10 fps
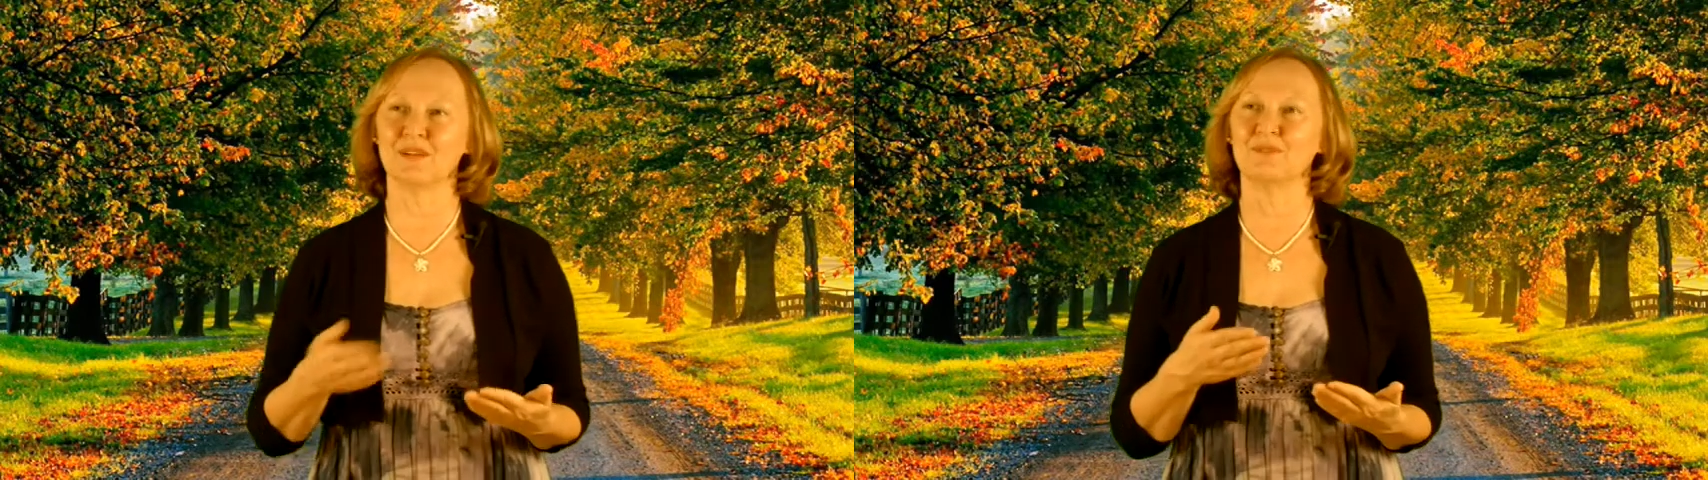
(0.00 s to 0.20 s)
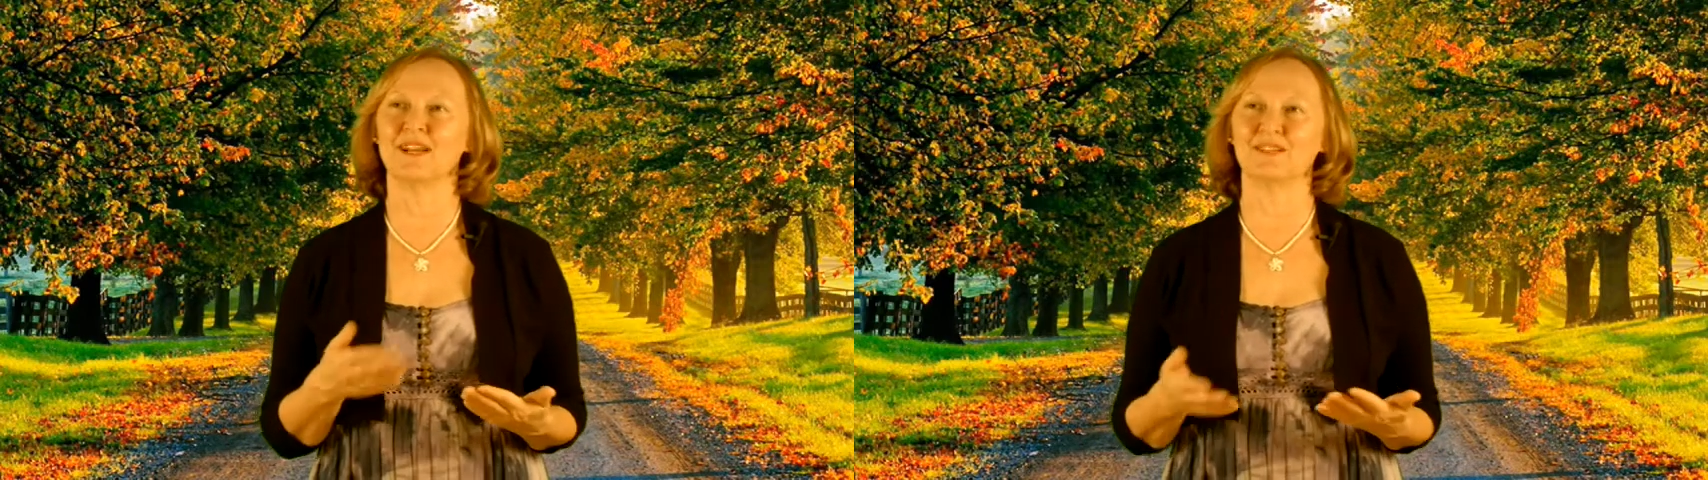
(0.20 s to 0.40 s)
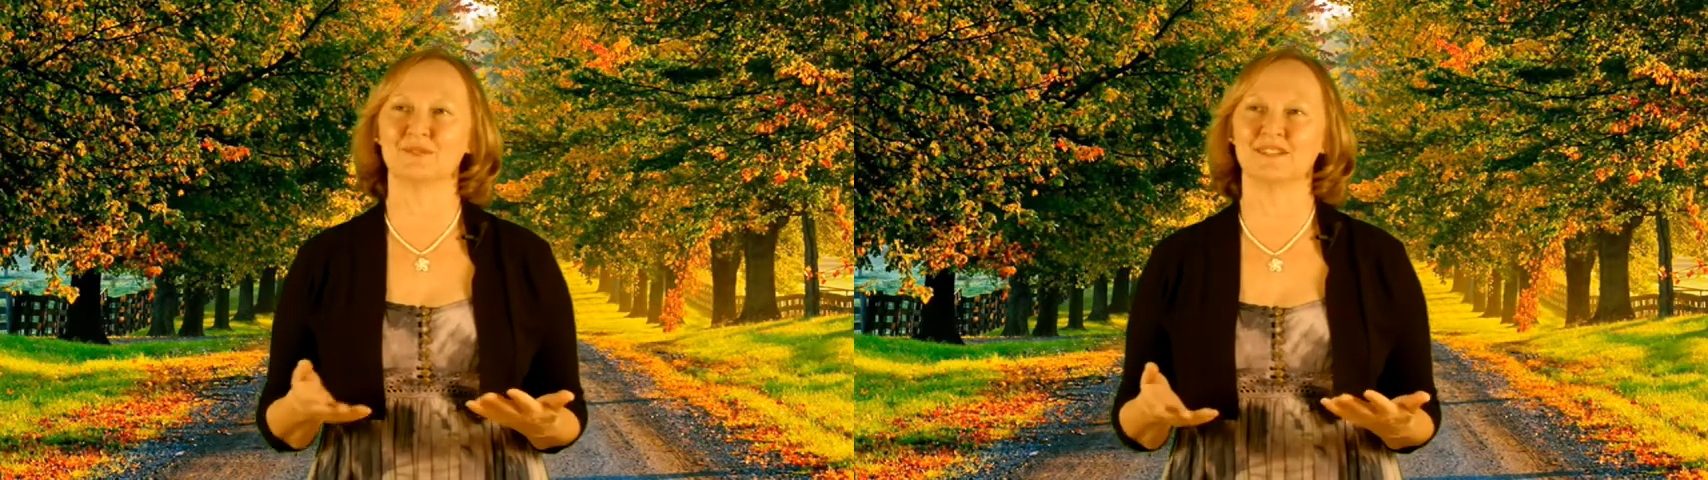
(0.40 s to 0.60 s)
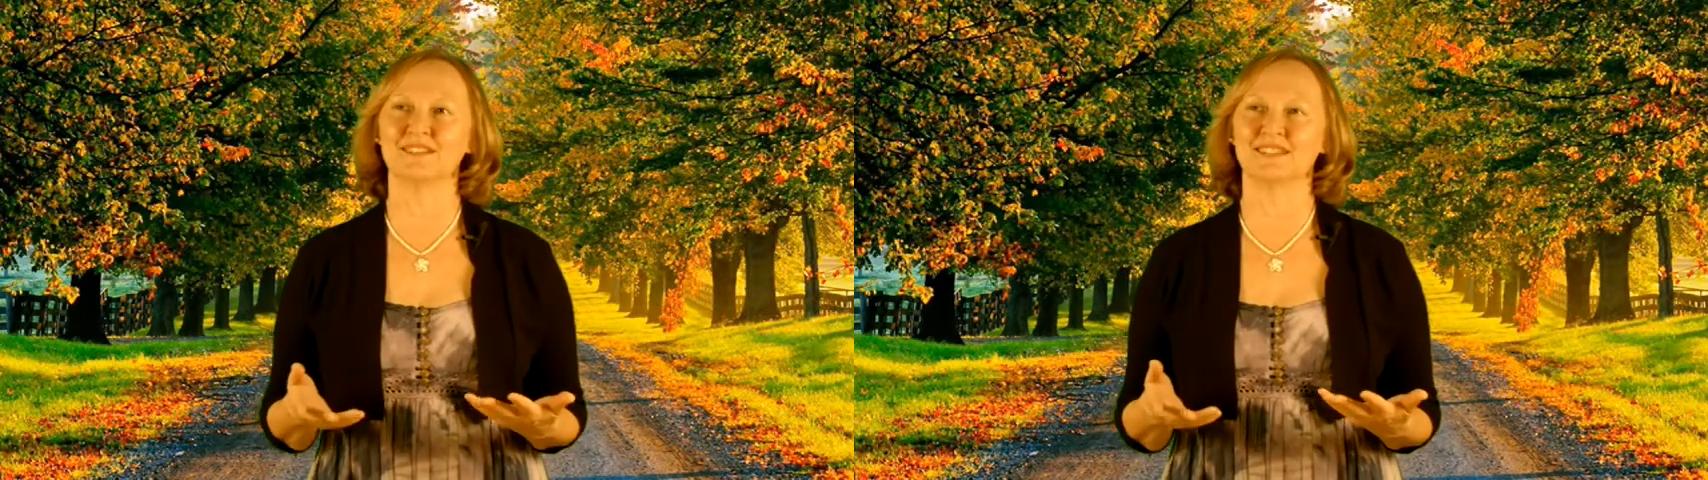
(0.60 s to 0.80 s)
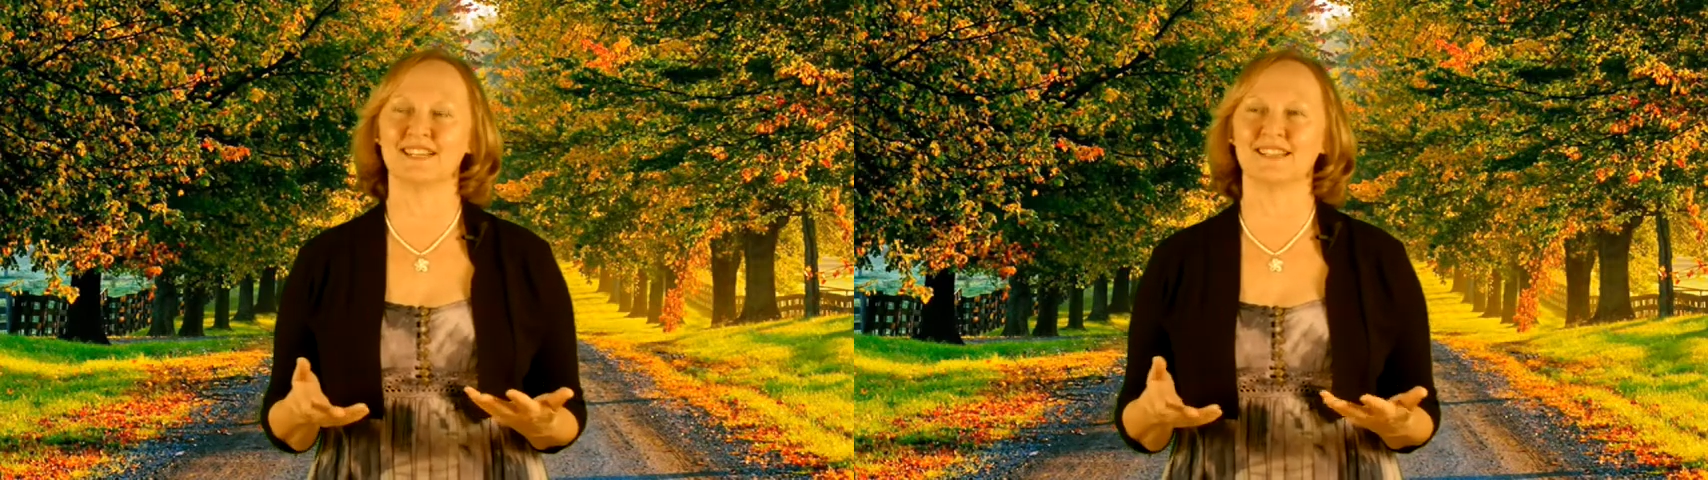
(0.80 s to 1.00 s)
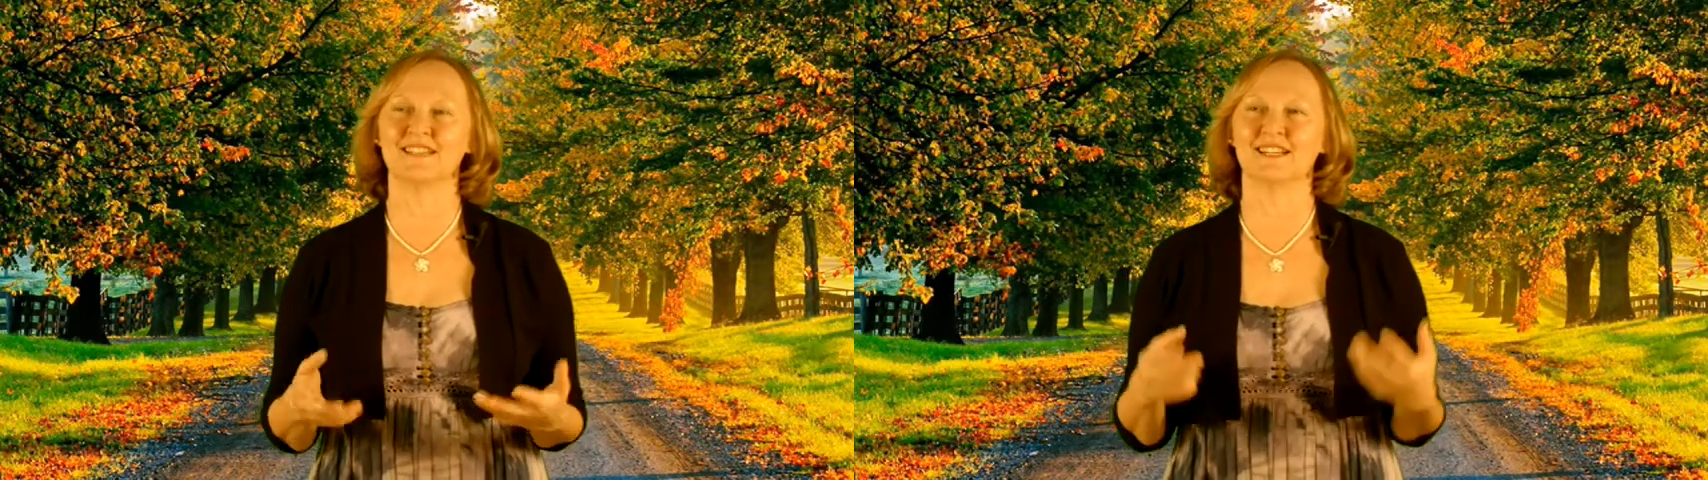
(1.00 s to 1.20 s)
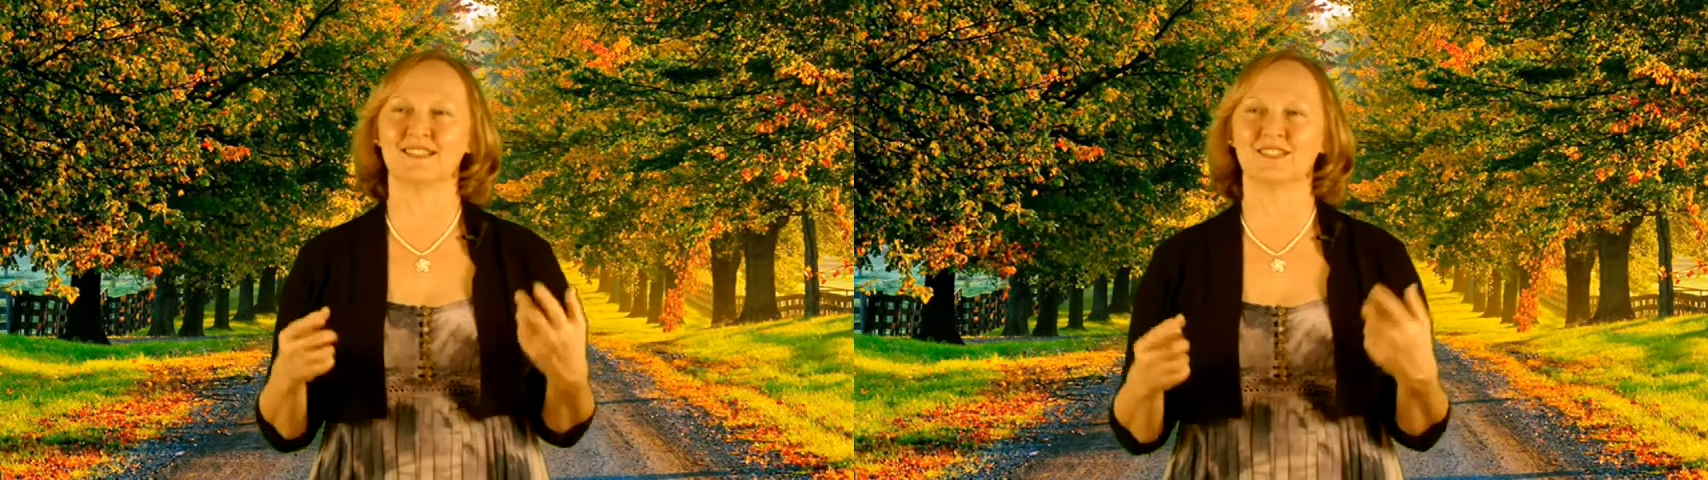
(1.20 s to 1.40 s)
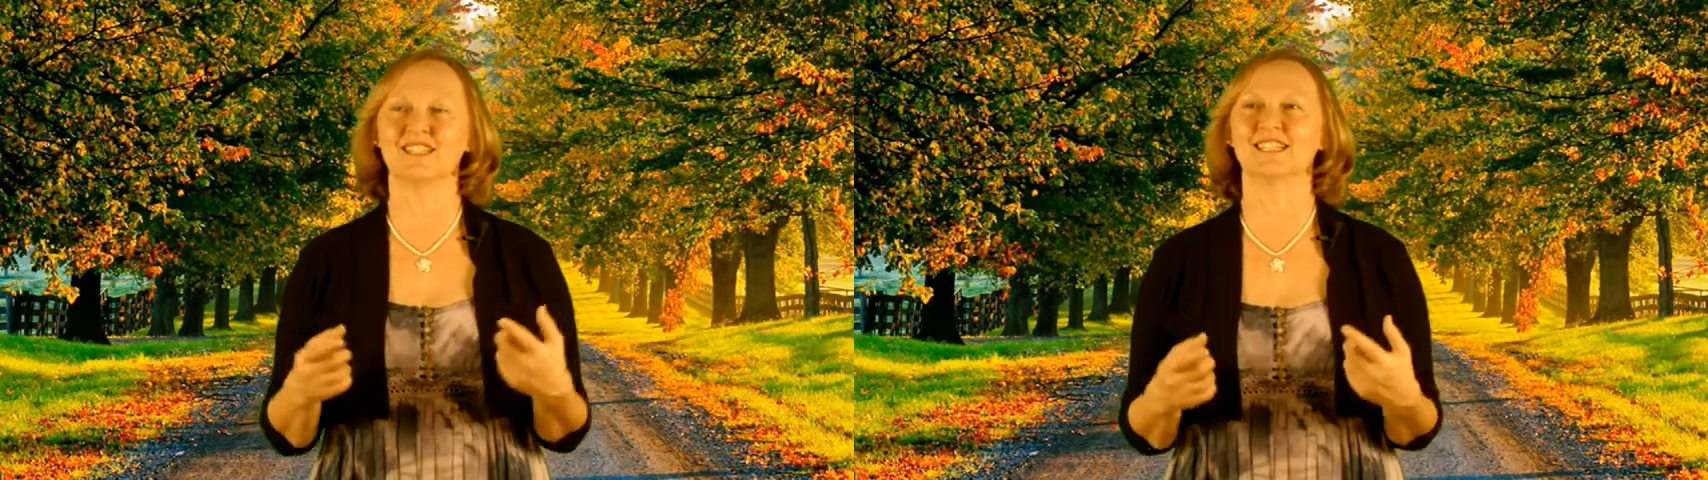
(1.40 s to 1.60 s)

ride around the lake and I look